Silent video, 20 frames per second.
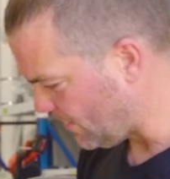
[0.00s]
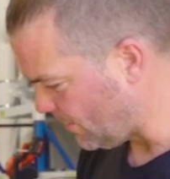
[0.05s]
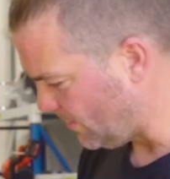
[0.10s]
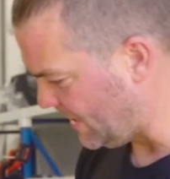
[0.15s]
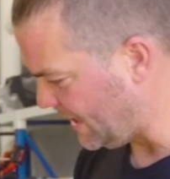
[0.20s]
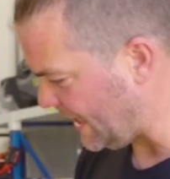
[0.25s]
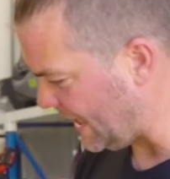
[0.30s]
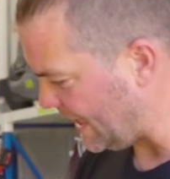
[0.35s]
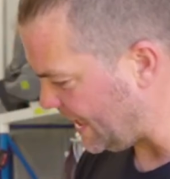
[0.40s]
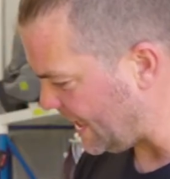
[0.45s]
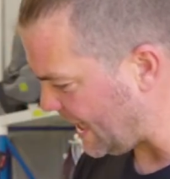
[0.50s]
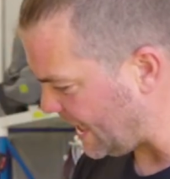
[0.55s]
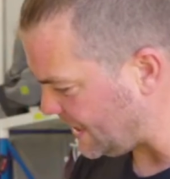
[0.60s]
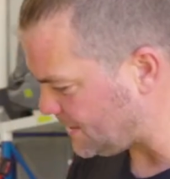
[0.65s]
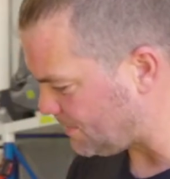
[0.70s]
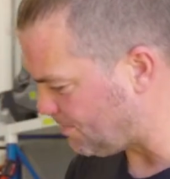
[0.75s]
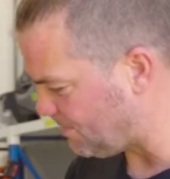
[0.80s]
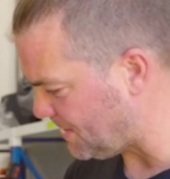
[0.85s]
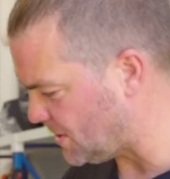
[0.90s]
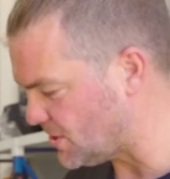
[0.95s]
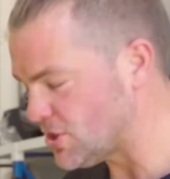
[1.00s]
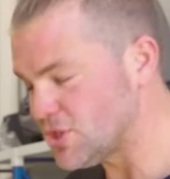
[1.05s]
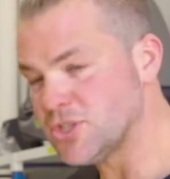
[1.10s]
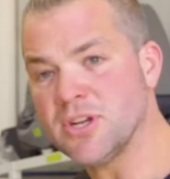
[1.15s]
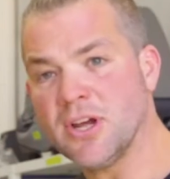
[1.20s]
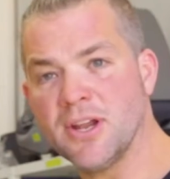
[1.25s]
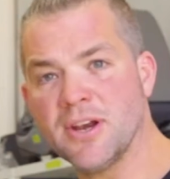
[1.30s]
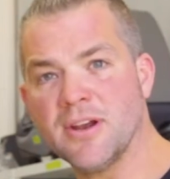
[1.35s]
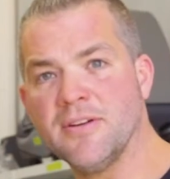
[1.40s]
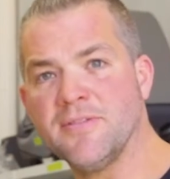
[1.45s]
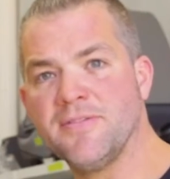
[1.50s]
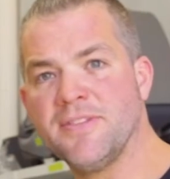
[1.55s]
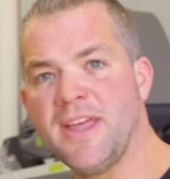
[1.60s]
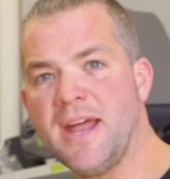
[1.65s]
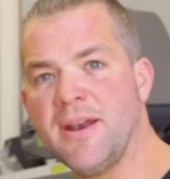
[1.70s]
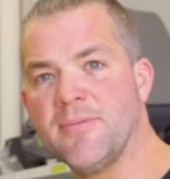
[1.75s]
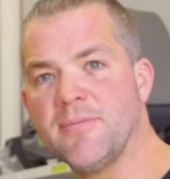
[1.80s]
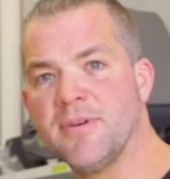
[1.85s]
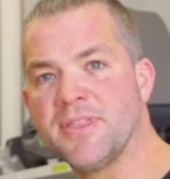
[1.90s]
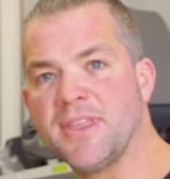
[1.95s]
We get a nice big shot of
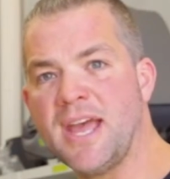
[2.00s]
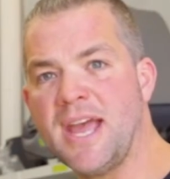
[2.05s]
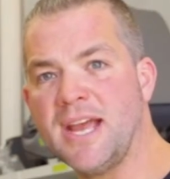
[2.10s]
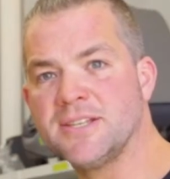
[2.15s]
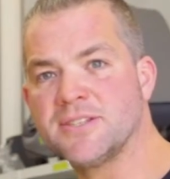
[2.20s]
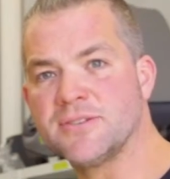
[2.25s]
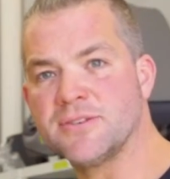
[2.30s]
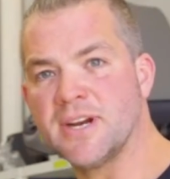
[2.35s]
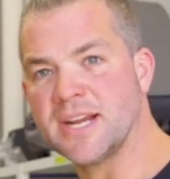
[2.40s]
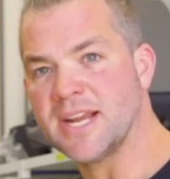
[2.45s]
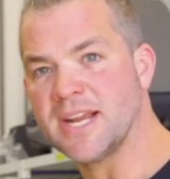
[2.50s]
that with the extra